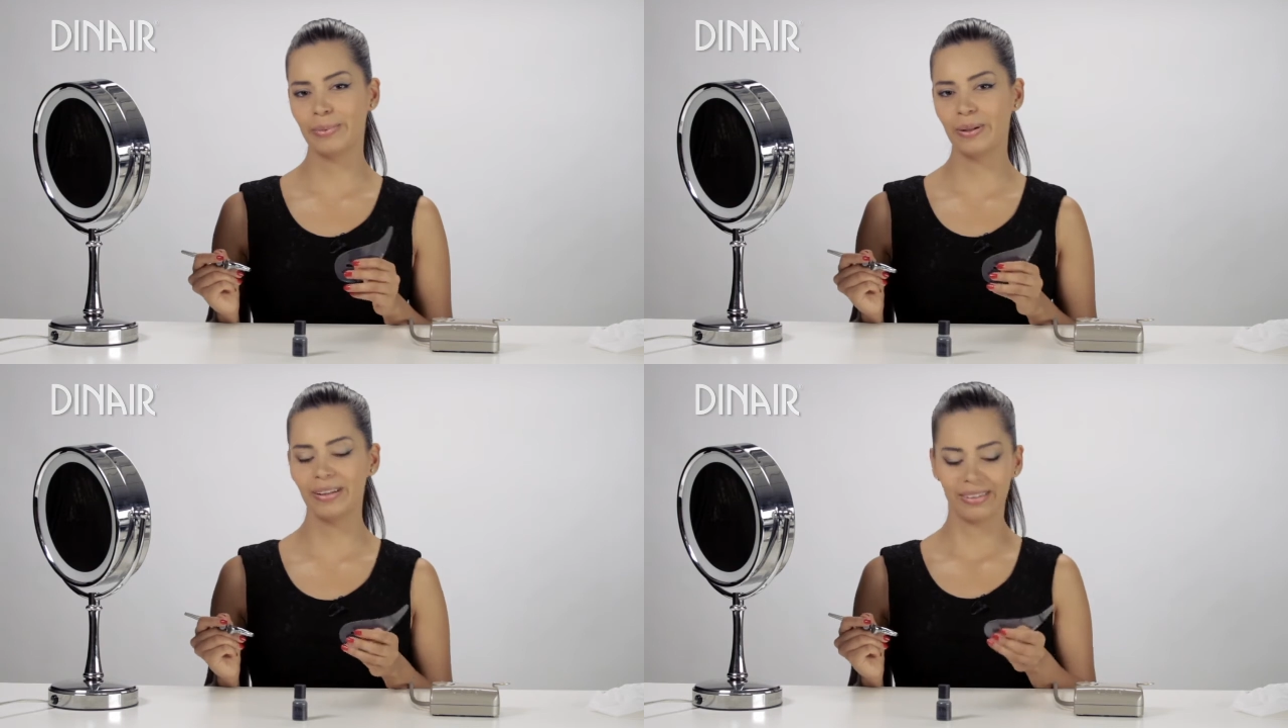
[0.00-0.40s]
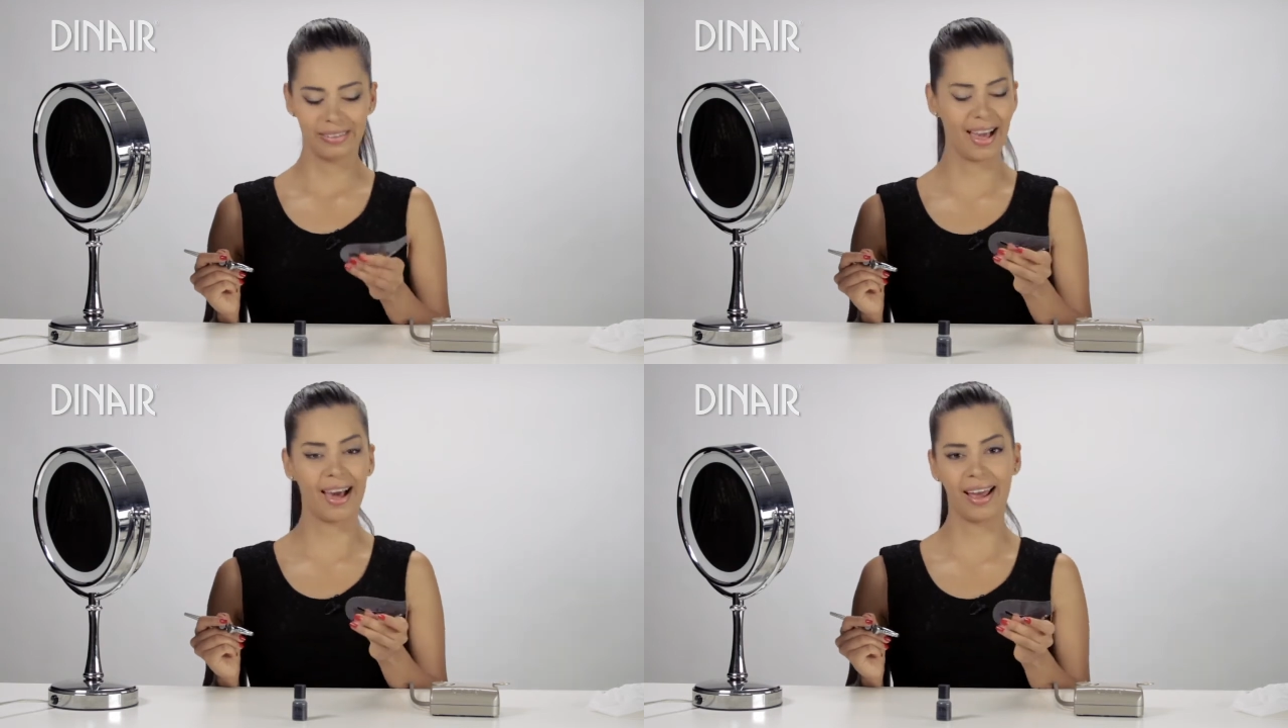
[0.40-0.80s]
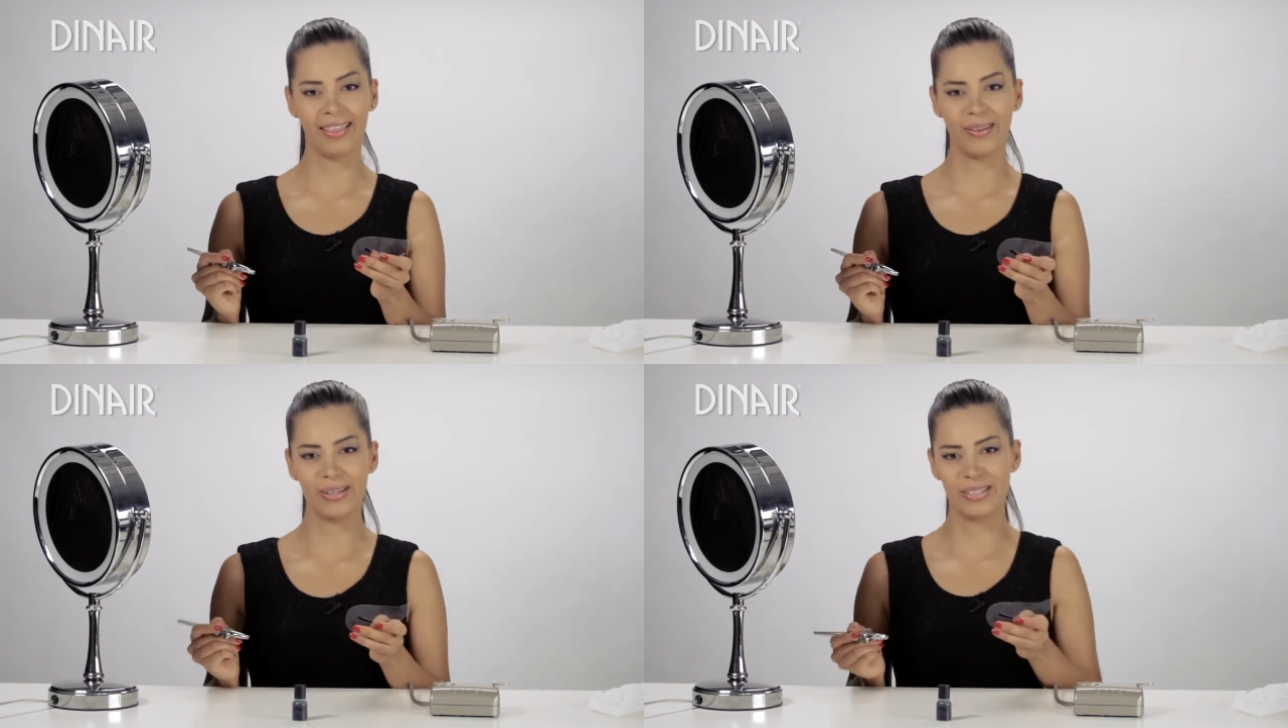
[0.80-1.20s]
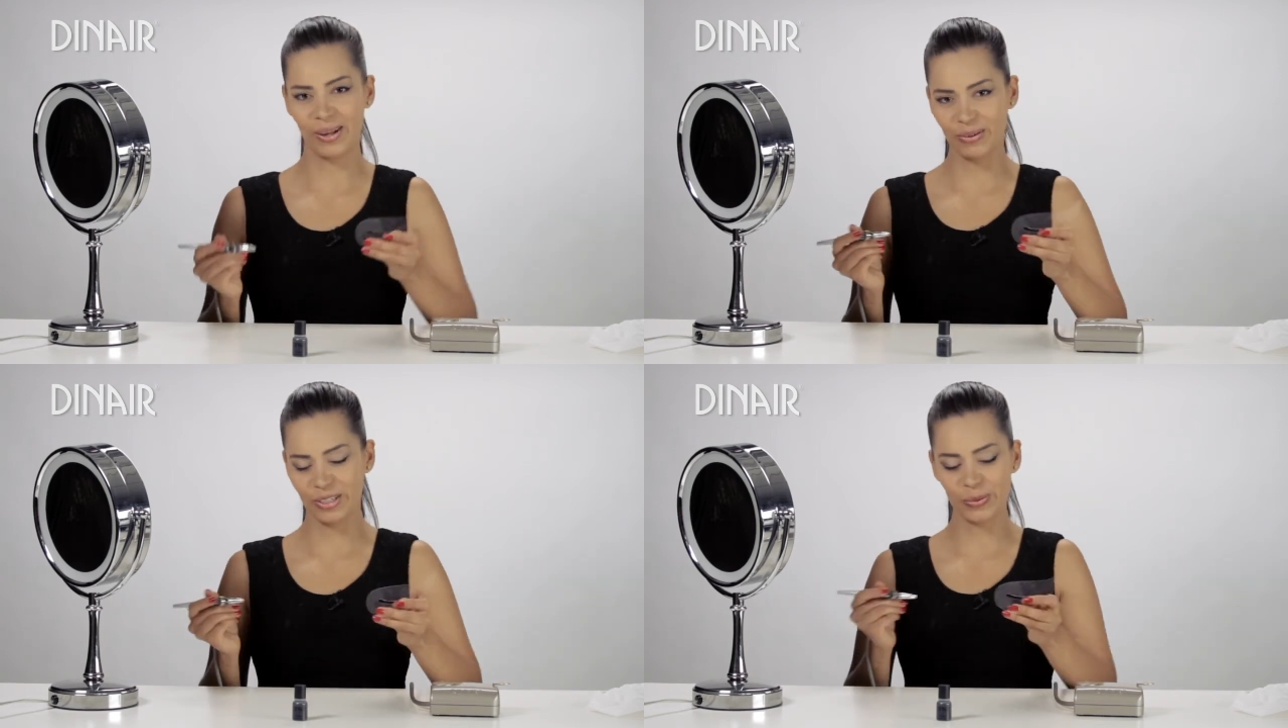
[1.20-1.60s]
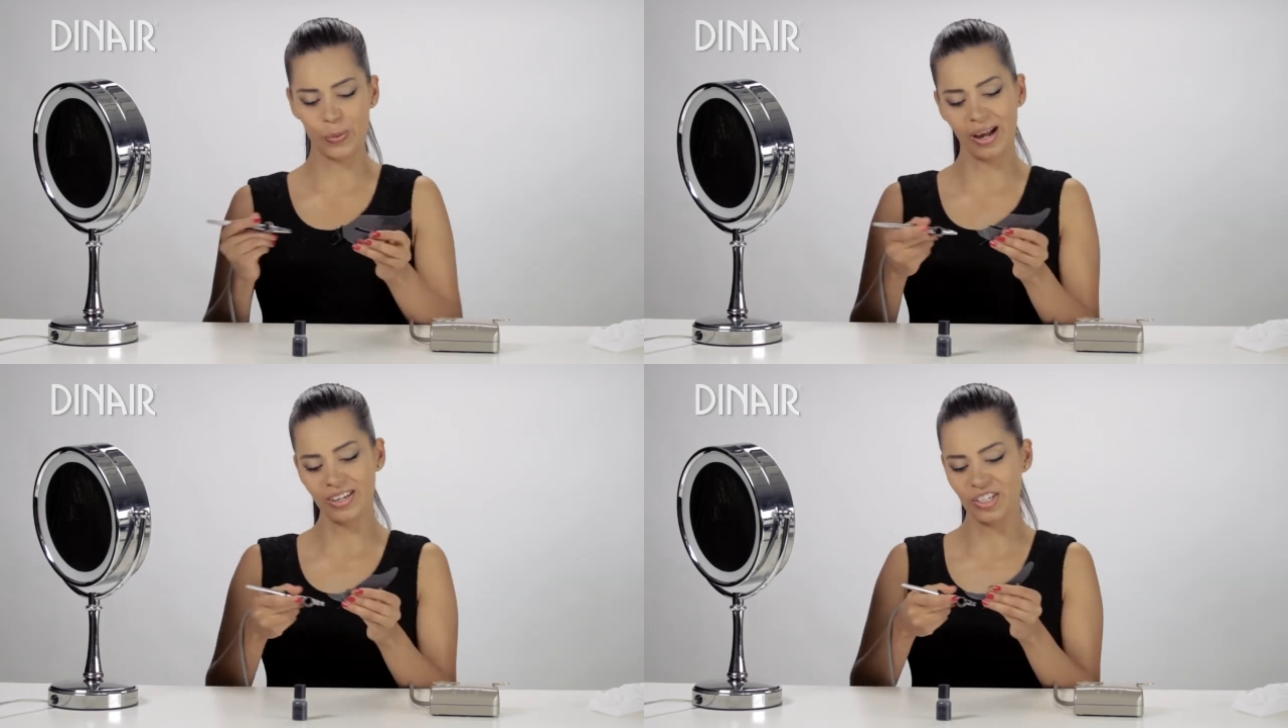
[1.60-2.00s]
double cat eye look, so
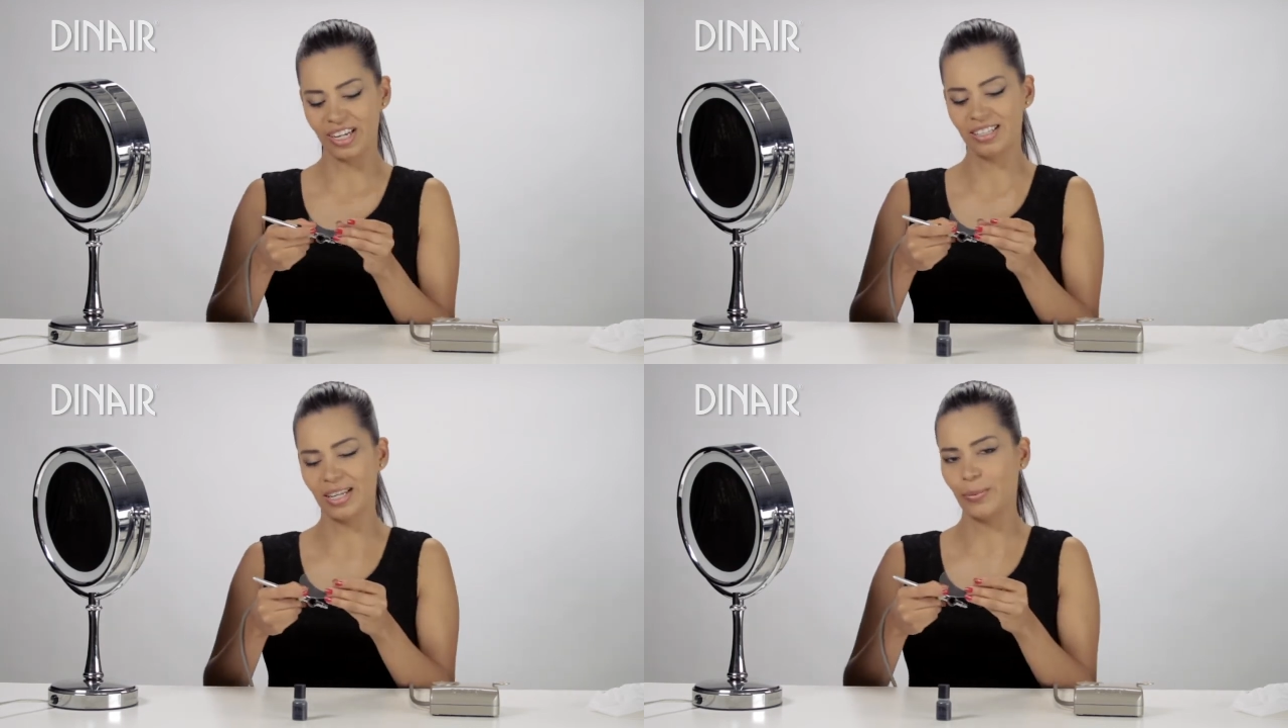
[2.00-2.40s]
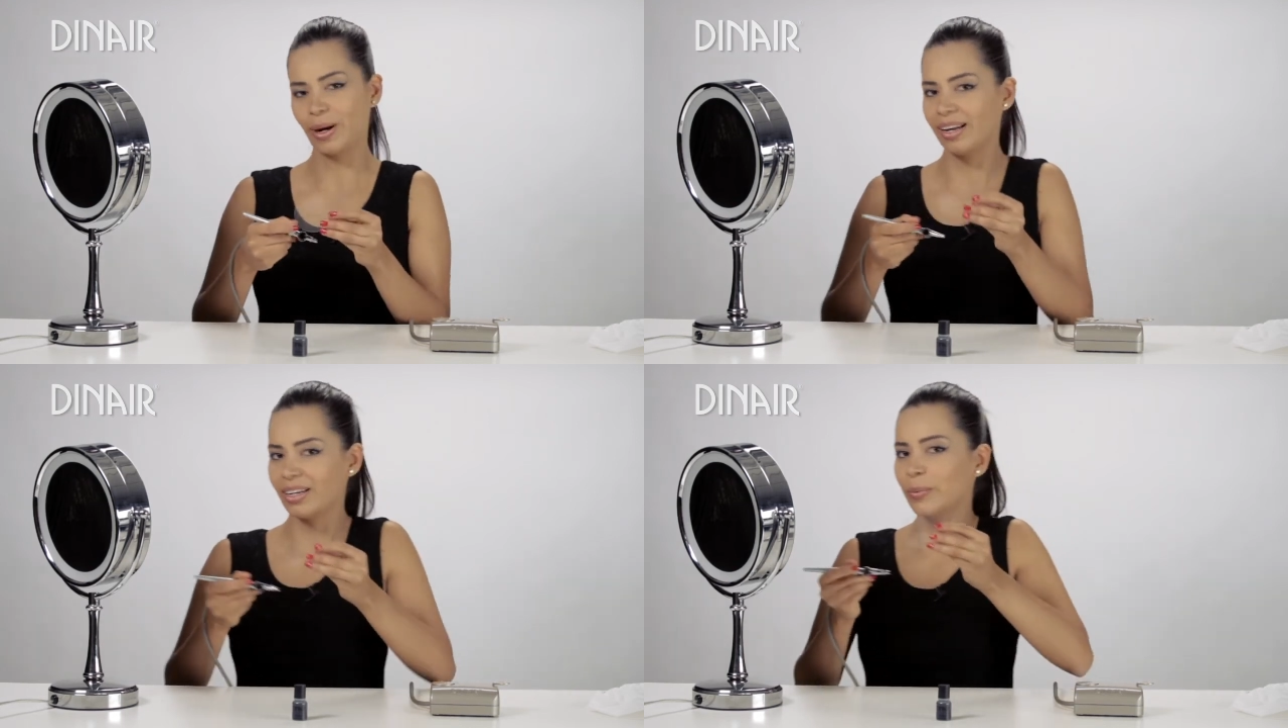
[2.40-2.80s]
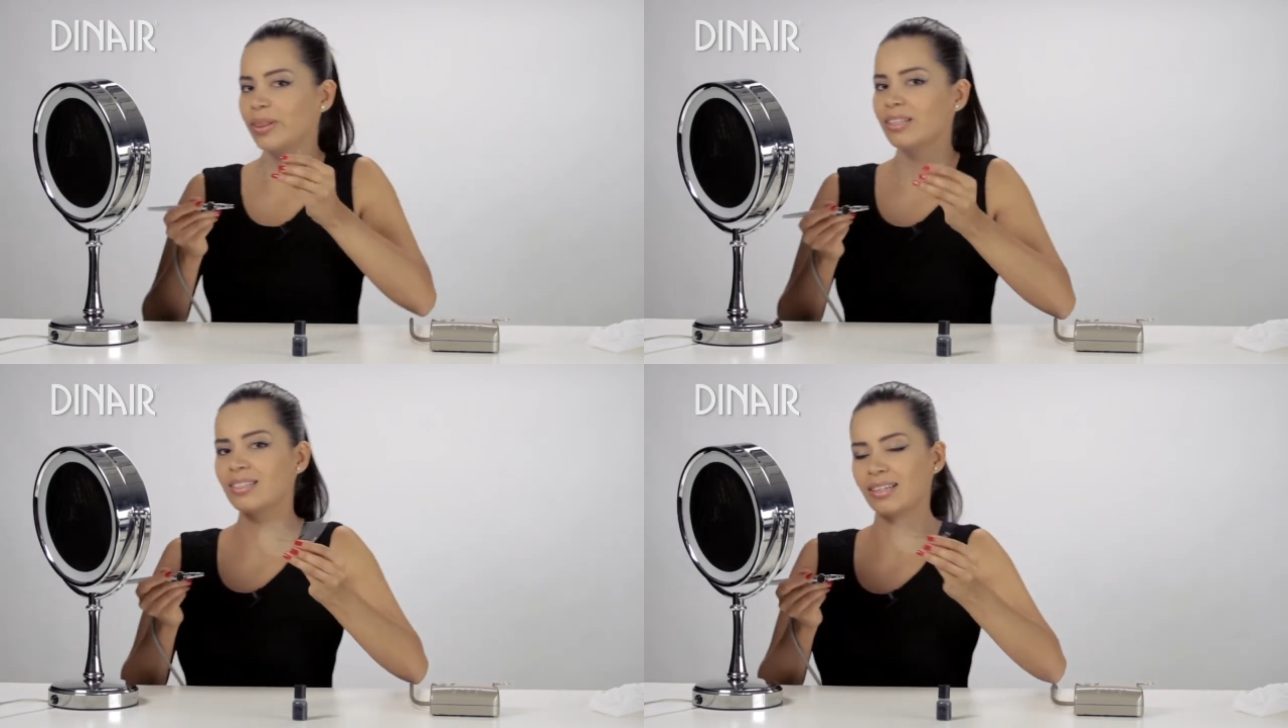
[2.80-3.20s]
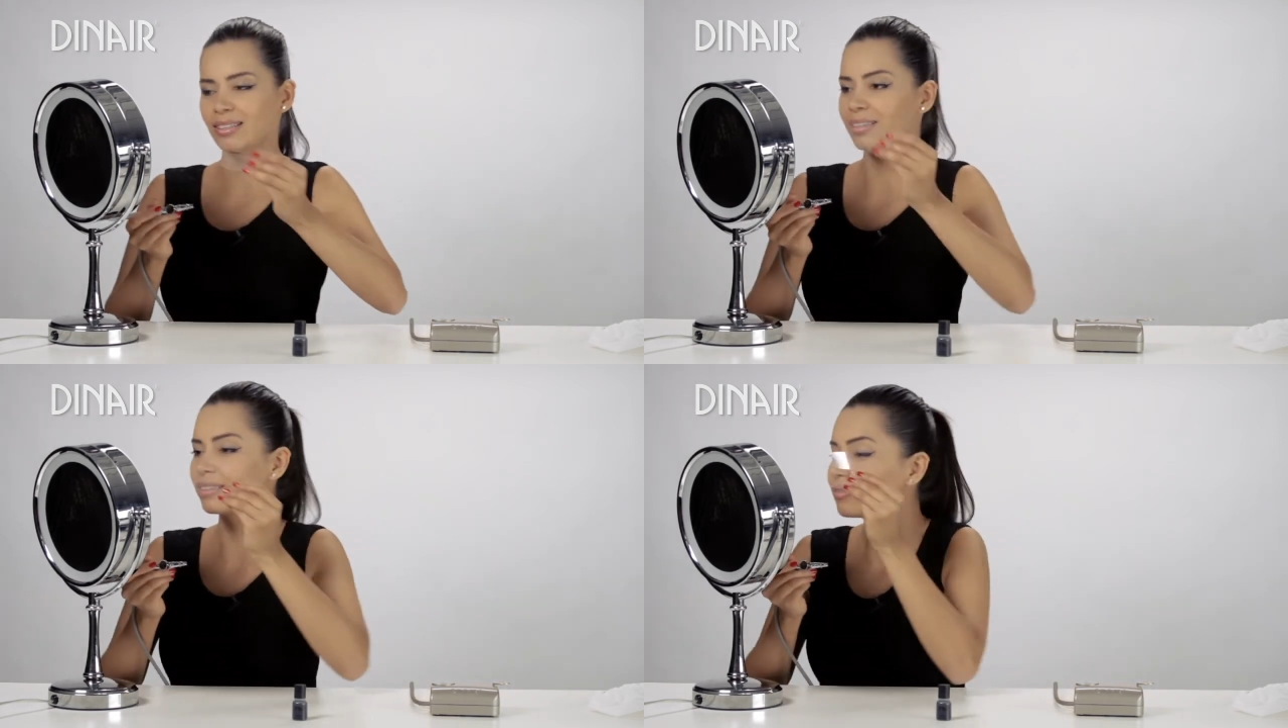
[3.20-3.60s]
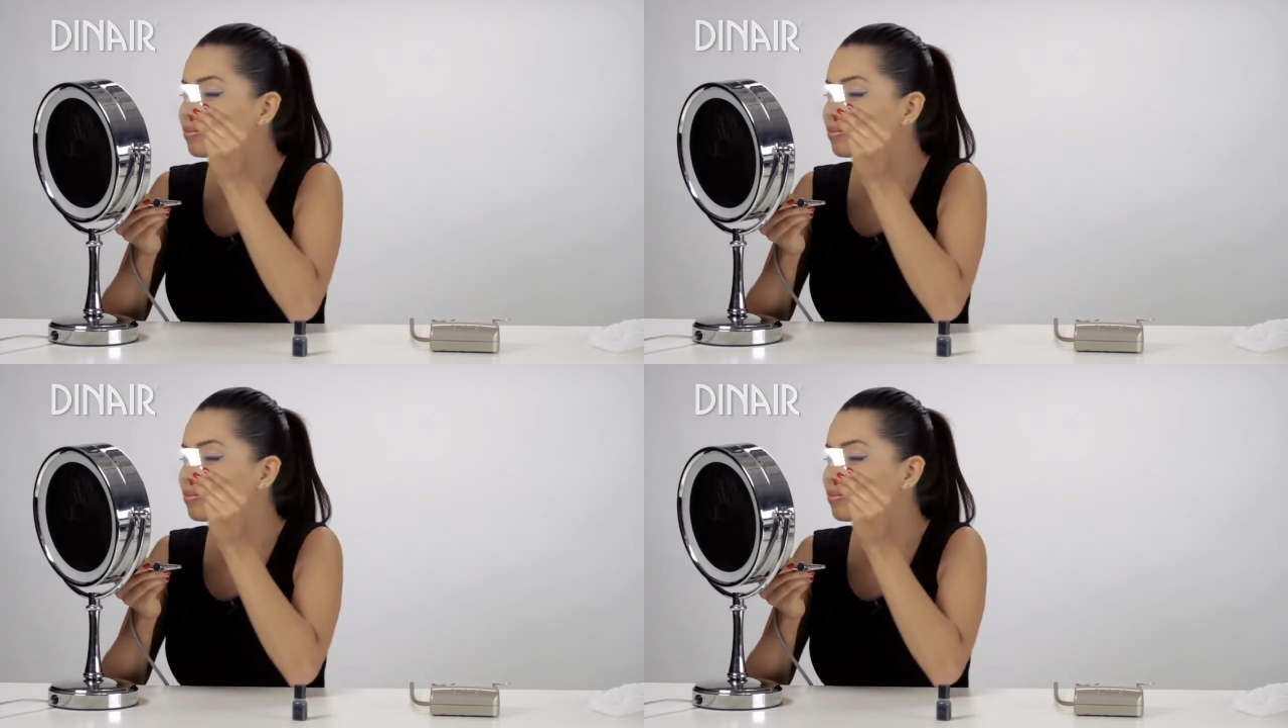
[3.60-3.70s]
just watch and see what I do with the stencil.